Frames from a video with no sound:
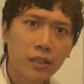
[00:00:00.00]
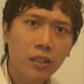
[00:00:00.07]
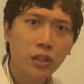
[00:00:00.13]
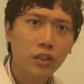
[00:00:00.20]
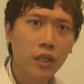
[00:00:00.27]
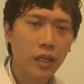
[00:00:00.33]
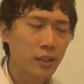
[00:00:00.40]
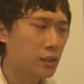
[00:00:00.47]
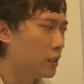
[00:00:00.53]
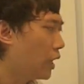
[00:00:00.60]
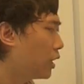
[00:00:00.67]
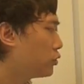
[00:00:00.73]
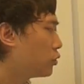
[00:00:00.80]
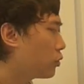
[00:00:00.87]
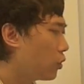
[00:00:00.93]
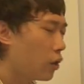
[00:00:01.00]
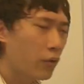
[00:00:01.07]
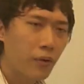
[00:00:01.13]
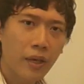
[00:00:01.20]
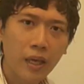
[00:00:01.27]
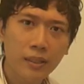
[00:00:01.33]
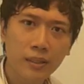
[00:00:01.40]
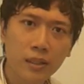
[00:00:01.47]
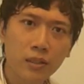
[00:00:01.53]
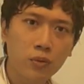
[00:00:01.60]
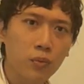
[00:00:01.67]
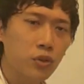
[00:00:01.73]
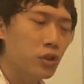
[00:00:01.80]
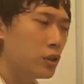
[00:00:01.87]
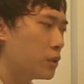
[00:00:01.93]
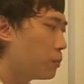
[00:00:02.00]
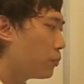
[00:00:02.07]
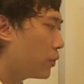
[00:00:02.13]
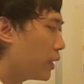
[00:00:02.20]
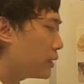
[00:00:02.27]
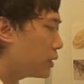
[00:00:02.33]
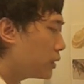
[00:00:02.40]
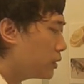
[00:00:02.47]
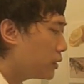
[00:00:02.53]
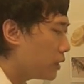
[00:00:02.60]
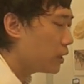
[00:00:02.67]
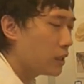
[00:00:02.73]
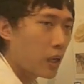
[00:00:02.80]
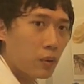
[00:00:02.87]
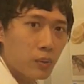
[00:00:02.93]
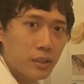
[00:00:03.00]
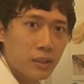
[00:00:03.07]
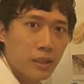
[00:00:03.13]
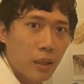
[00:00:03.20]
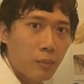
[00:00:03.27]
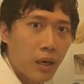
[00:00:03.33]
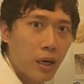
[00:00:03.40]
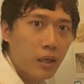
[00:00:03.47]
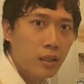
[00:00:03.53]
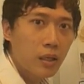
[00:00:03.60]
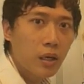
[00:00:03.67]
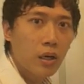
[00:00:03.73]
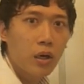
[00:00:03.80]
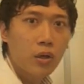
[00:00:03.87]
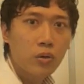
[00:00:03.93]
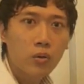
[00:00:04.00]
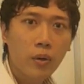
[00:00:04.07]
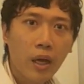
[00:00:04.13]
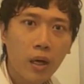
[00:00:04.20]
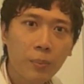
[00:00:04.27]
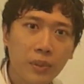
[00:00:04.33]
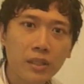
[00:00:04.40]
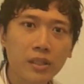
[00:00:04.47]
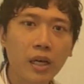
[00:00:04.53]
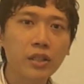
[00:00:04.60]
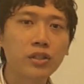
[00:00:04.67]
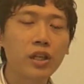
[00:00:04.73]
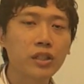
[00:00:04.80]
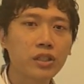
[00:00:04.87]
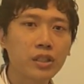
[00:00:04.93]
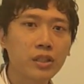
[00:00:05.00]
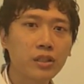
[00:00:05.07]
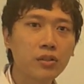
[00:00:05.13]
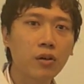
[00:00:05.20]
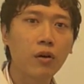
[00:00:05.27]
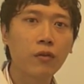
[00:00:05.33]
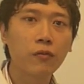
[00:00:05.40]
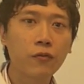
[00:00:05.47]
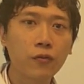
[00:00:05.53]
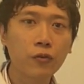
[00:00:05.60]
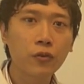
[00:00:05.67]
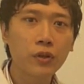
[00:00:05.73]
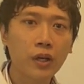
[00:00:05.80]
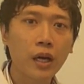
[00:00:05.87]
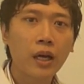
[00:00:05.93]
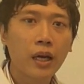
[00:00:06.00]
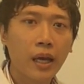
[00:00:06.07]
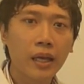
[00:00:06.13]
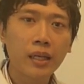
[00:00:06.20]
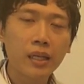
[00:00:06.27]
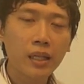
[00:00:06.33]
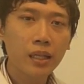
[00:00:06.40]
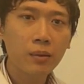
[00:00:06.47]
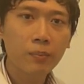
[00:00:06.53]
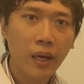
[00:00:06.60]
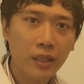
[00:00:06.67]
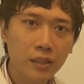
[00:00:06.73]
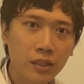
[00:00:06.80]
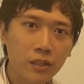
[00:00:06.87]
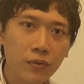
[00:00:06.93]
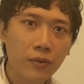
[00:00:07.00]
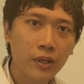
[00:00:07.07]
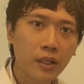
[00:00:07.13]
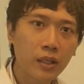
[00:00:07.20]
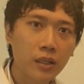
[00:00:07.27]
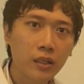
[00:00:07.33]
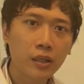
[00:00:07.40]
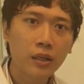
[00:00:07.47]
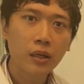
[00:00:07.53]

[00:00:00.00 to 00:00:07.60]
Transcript: such as hydrochloric acids, which is present in our stomach to help in digestion of food and killing bacteria,